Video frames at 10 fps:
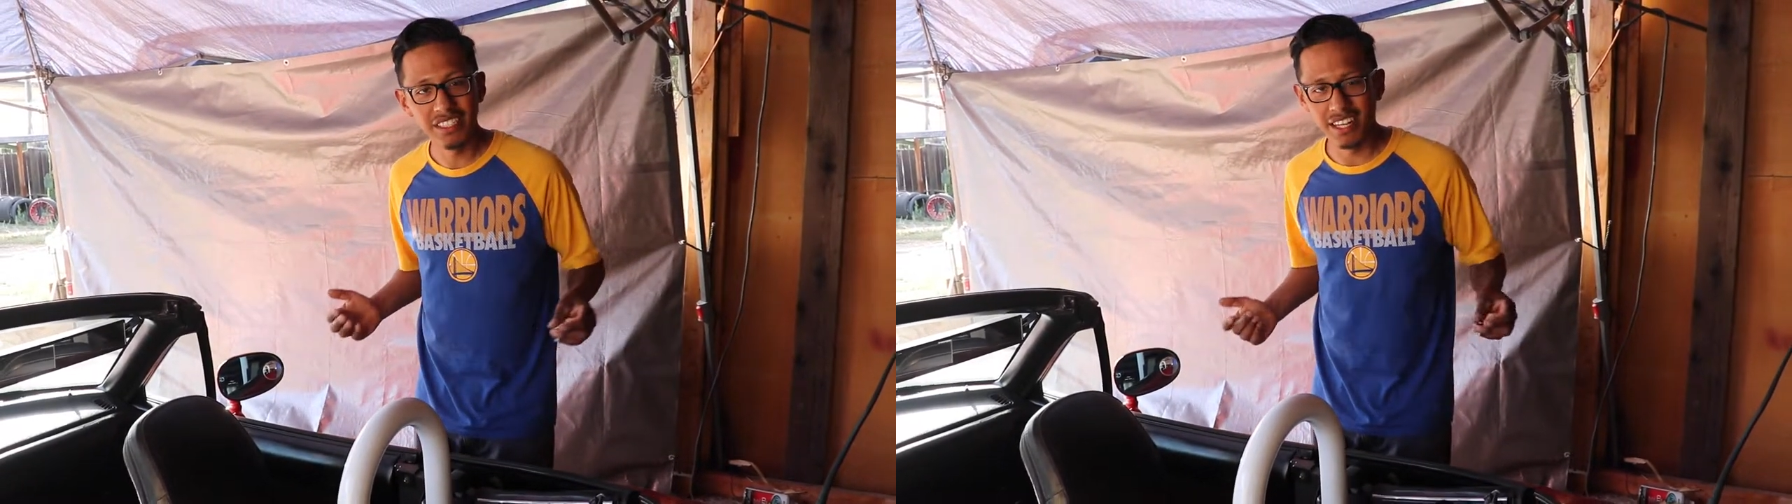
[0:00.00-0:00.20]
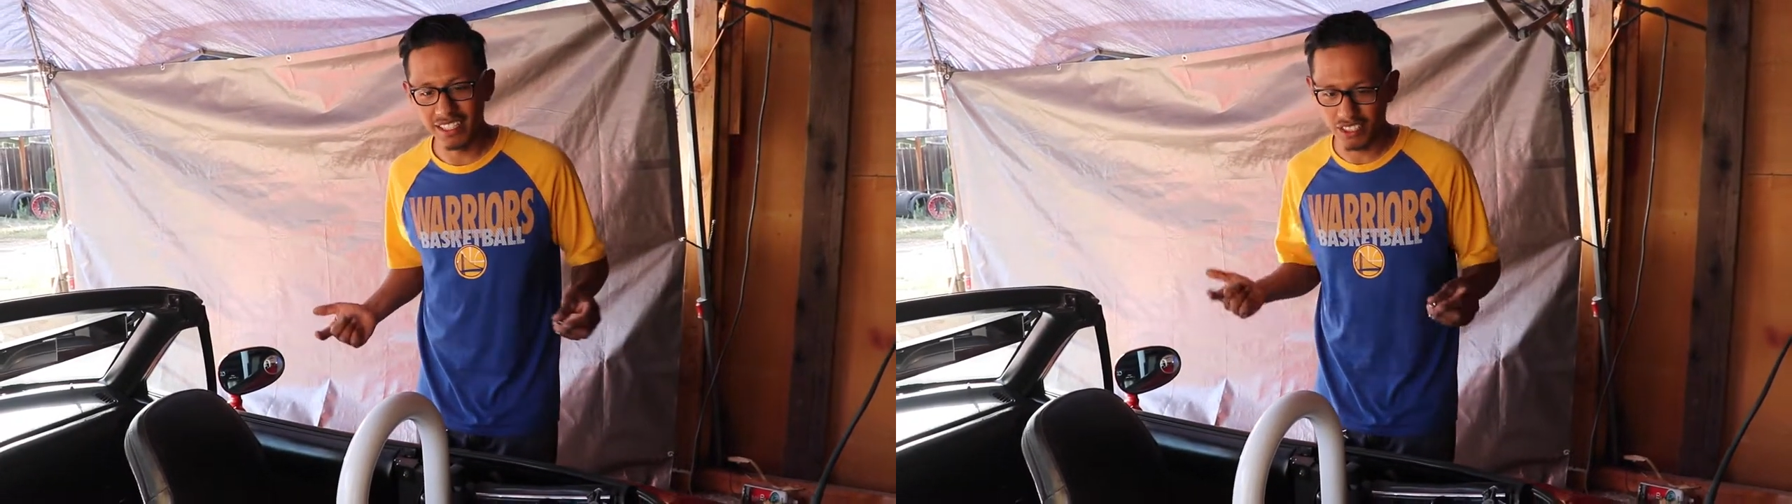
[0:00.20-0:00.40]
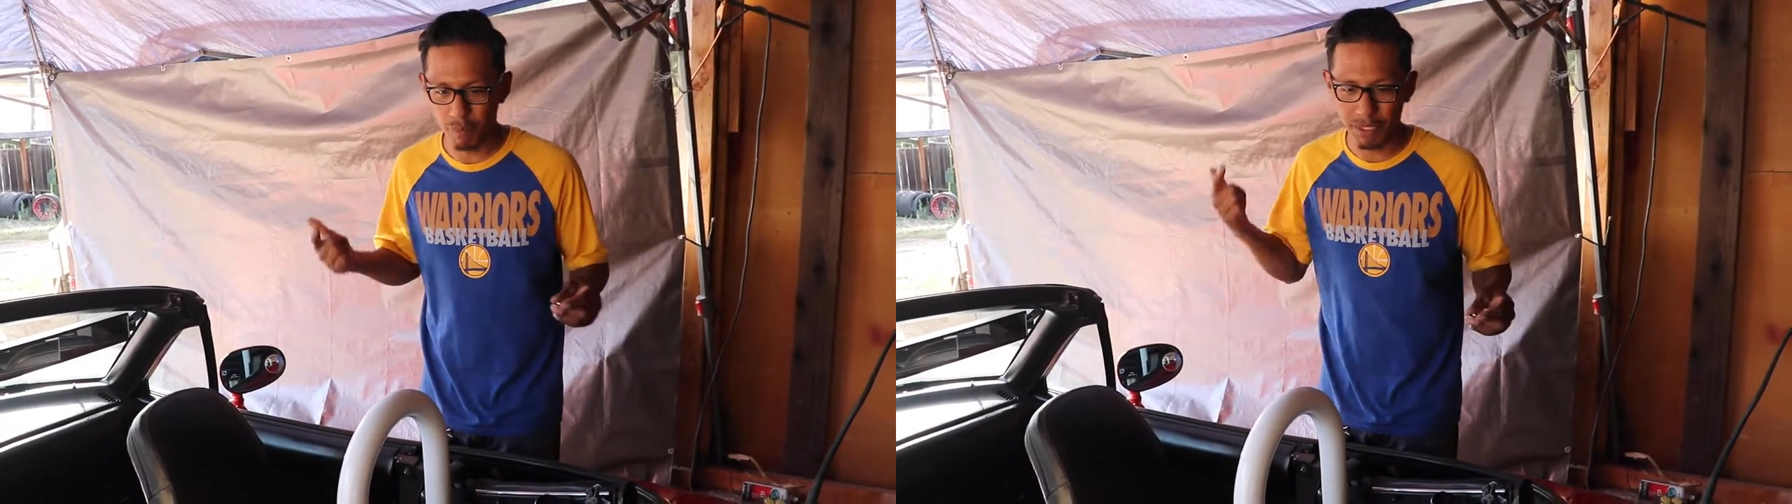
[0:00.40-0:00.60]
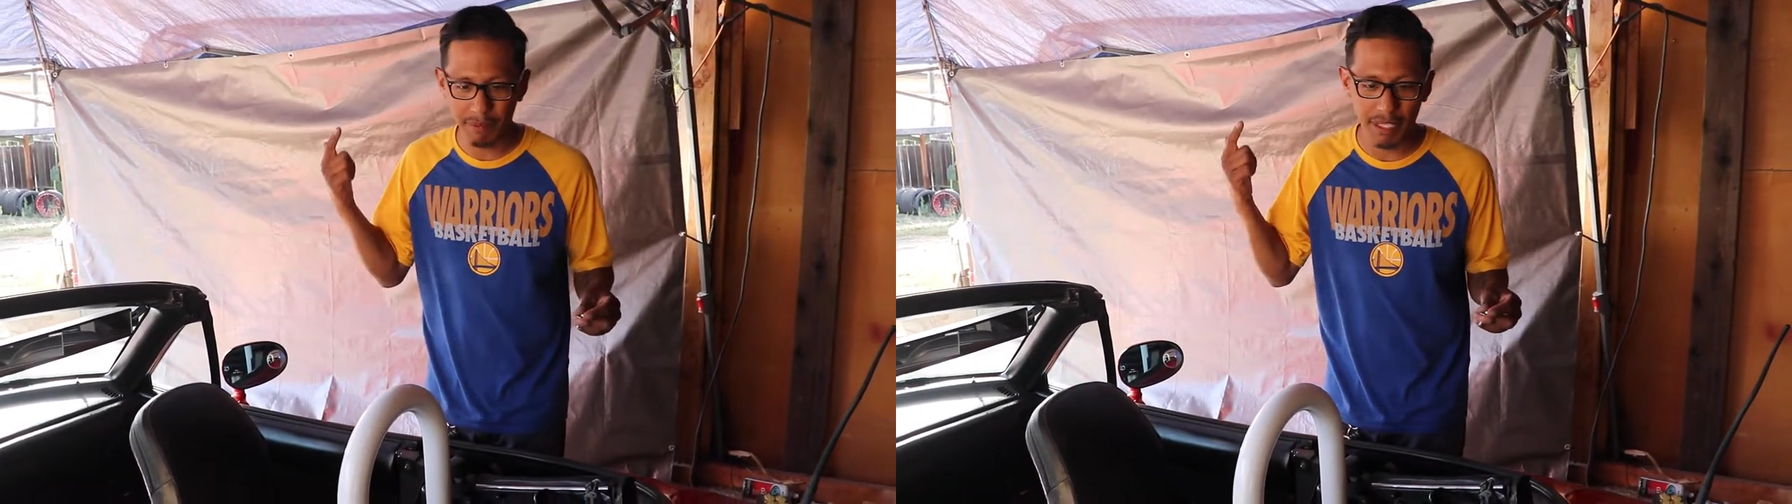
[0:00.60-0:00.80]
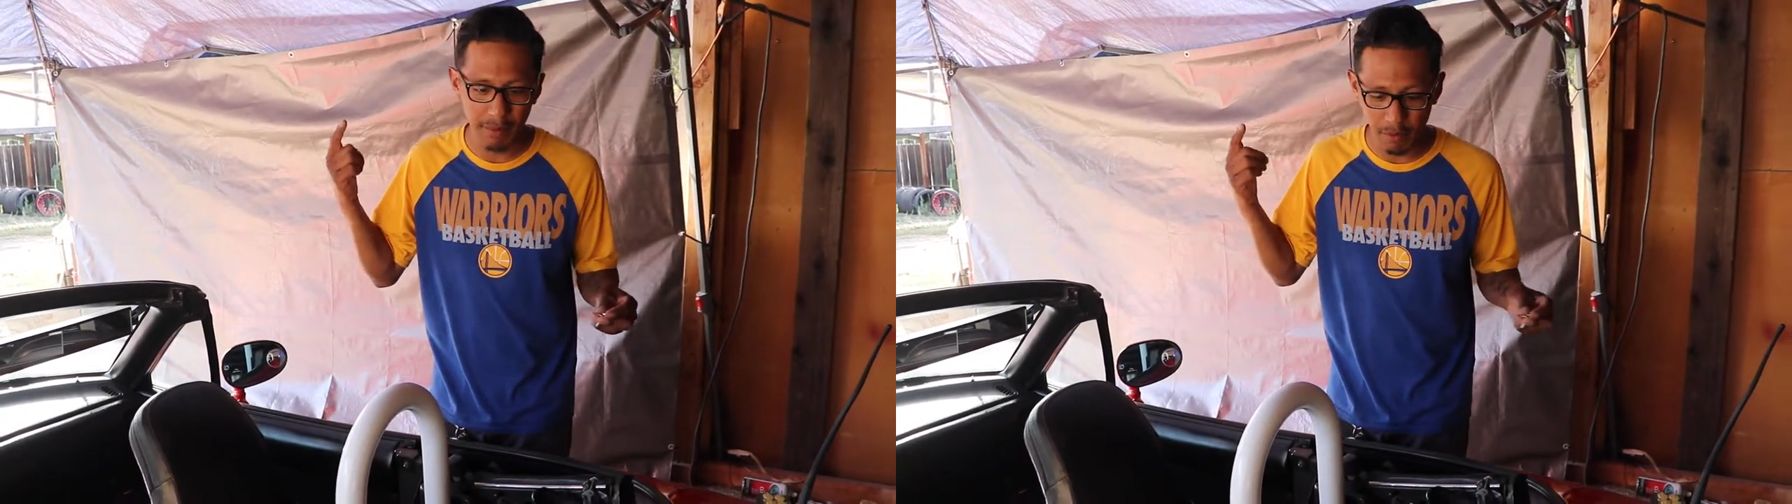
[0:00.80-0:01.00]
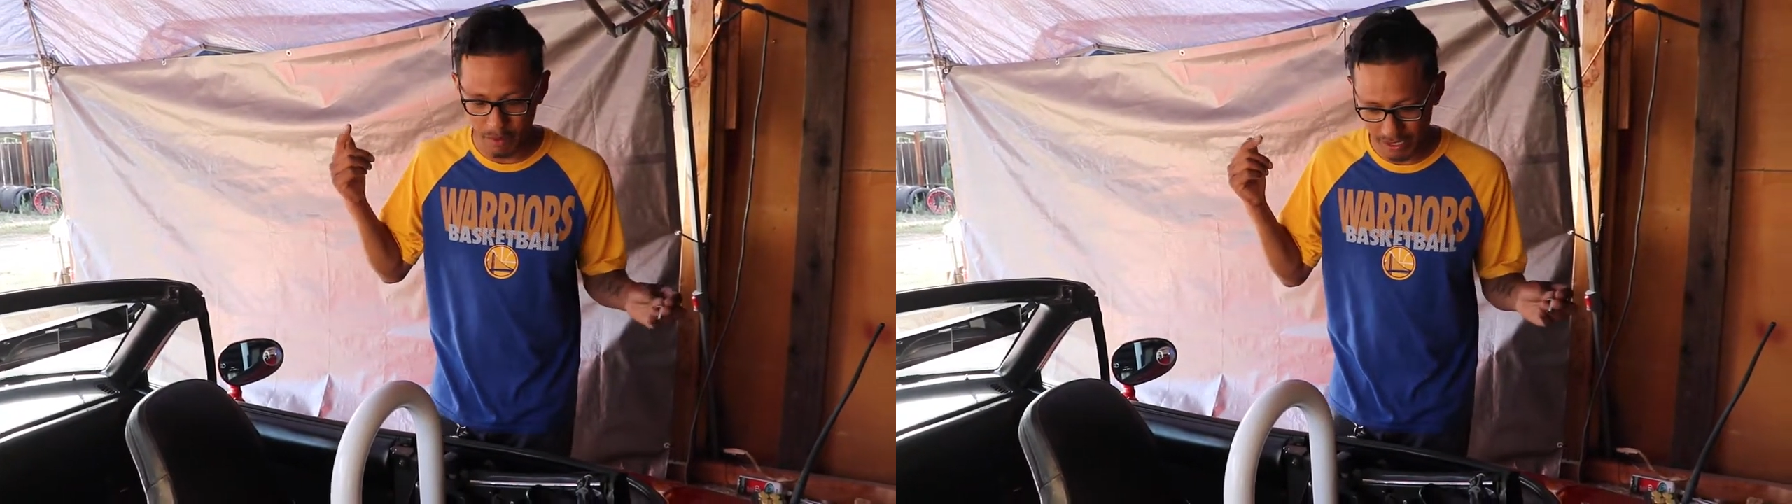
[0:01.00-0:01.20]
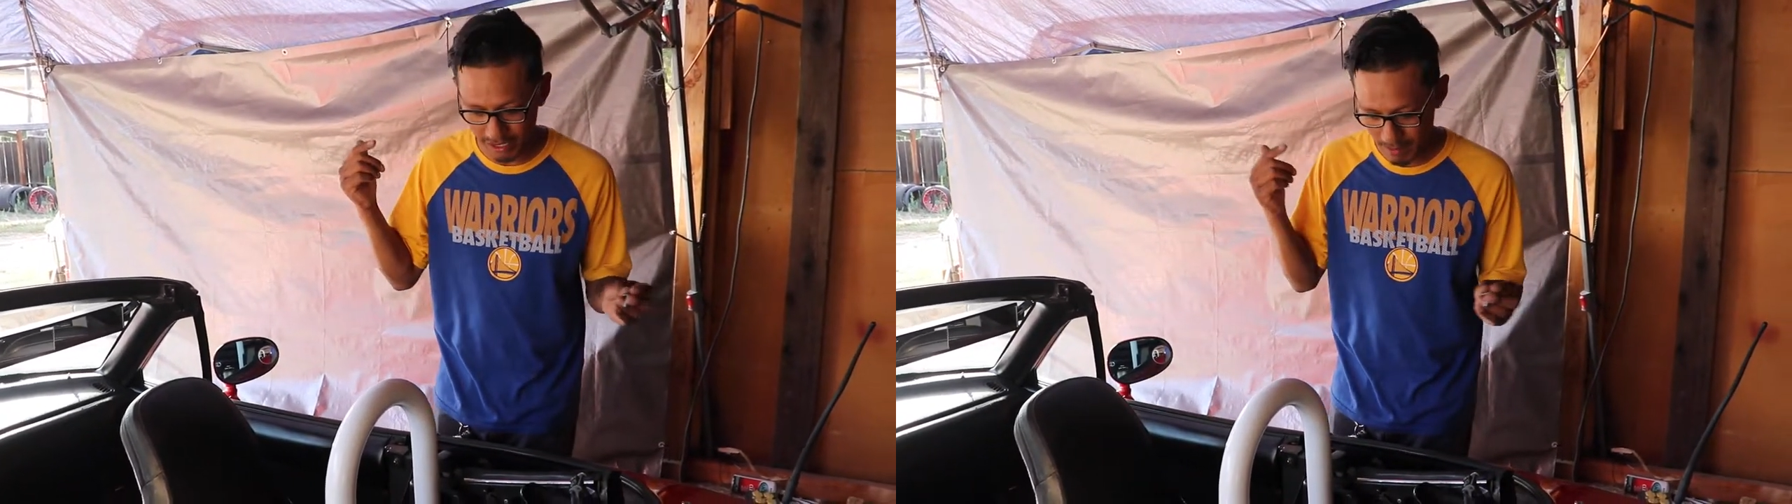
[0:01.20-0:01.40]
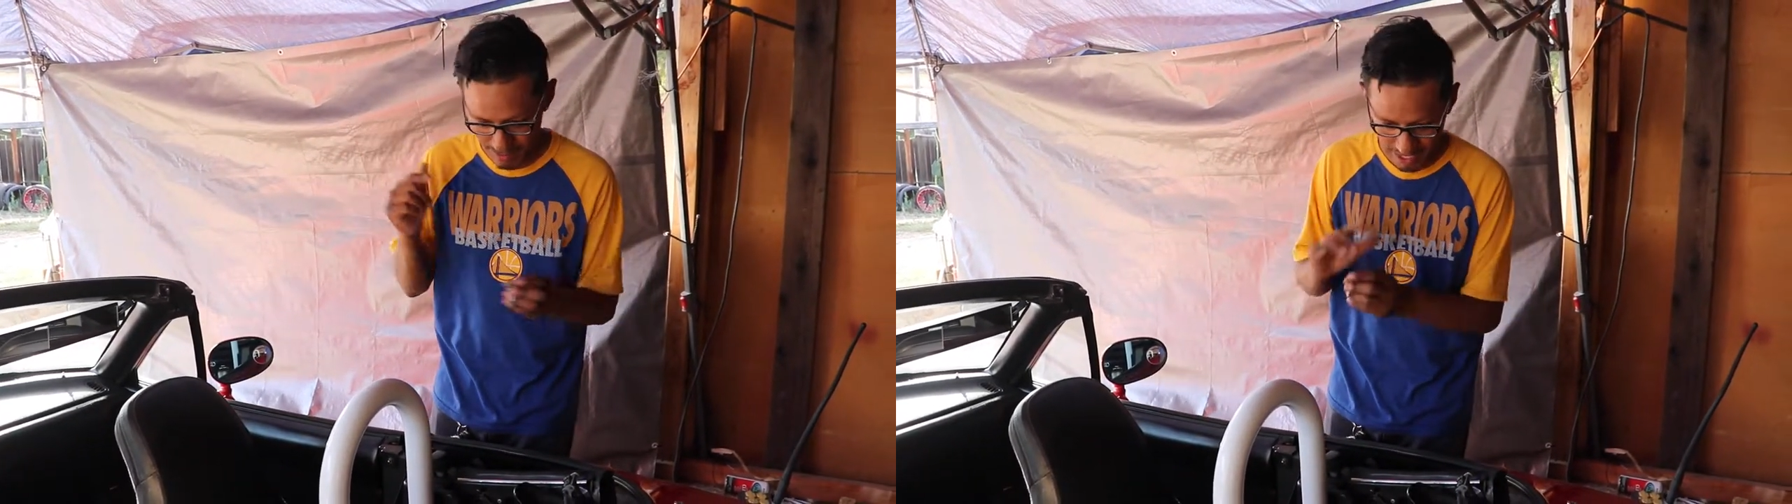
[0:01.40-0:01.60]
alright so I'll pick up the camera
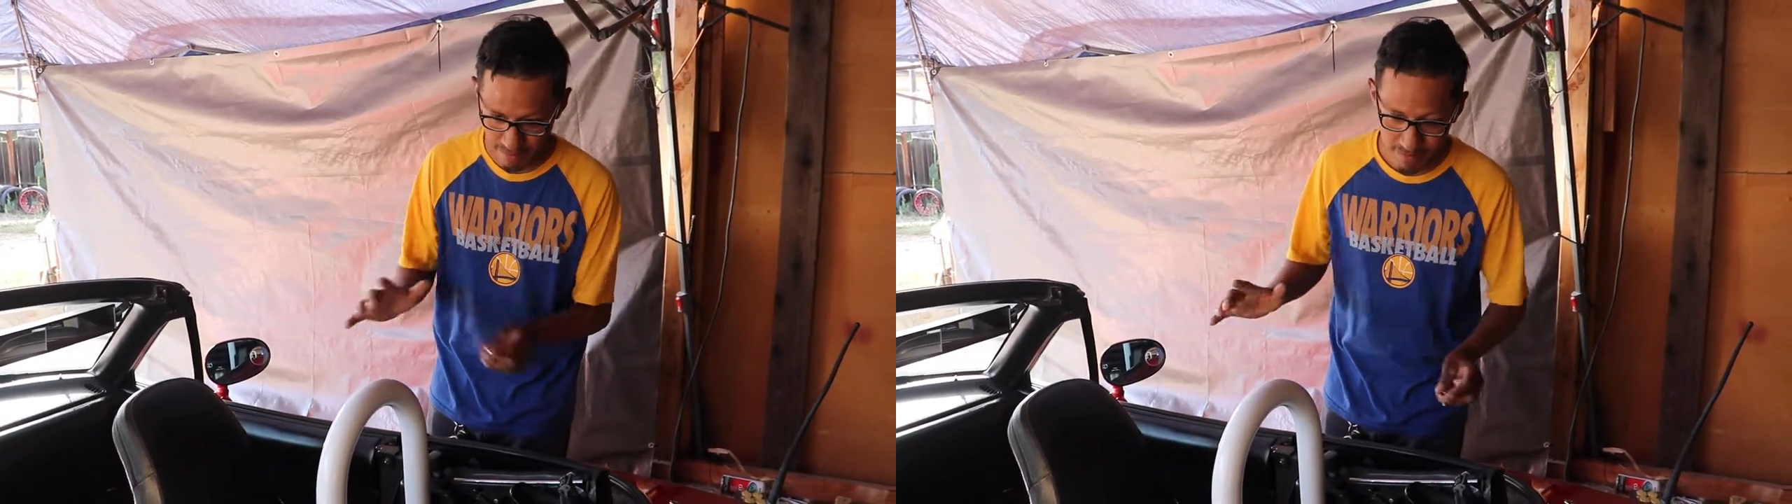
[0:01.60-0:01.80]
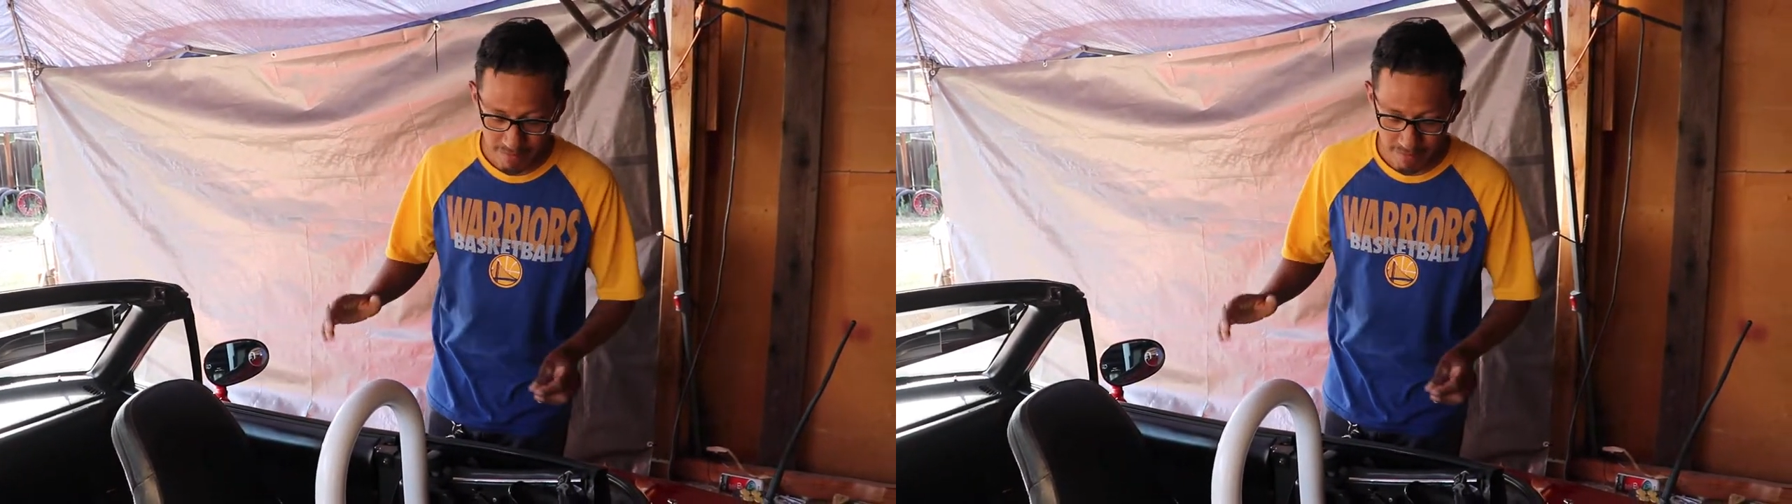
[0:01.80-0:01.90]
once I'm done